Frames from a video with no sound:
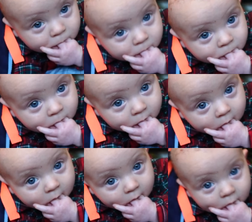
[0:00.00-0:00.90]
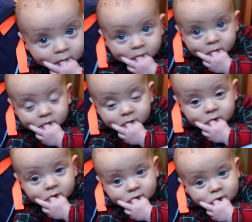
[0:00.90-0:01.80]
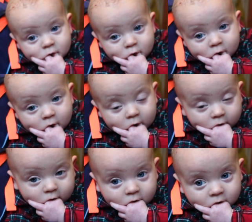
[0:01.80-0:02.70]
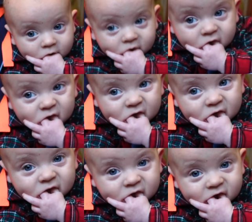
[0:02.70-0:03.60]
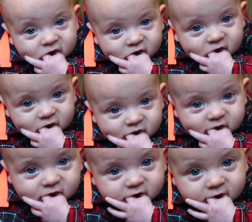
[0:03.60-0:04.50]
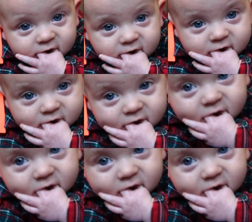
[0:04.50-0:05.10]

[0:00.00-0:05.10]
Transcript: Do you like your tummy time pillow? Do you like your tummy time